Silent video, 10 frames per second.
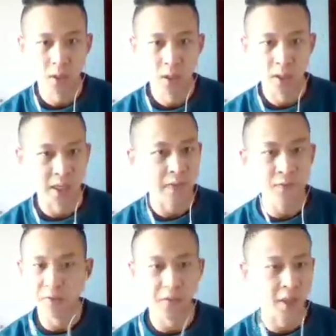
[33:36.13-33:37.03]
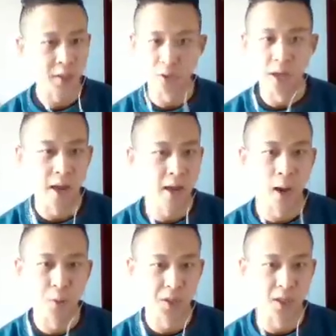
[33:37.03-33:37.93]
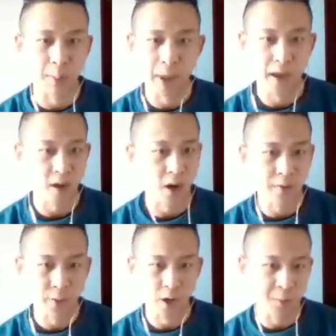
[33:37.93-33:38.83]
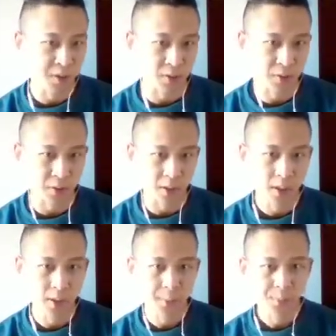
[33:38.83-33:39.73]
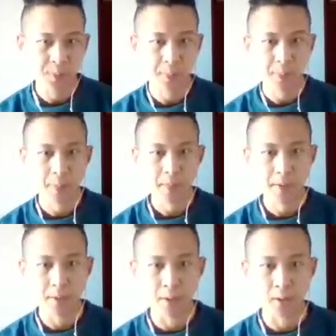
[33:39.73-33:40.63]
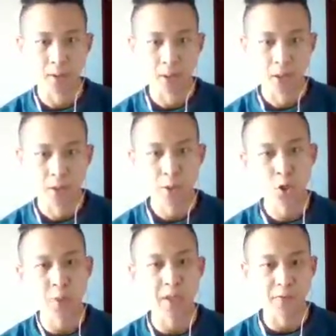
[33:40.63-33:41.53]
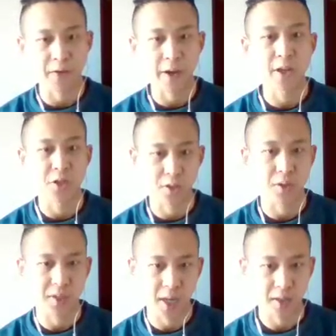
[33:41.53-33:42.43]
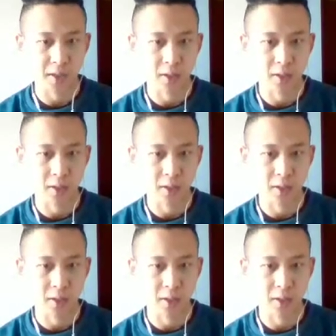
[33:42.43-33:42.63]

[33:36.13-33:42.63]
Like, even if it hits or not, I was going to back off or up tilt or, you know. You can show me different variations, too, exactly.